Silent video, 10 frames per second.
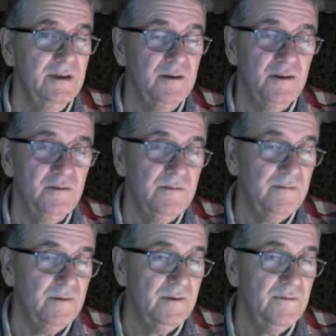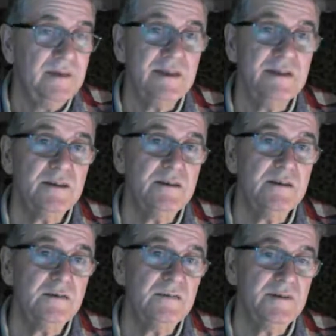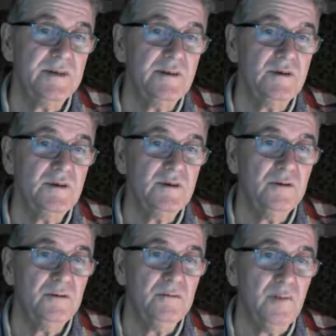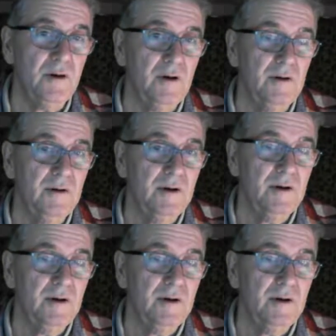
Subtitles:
visitors who visit your model,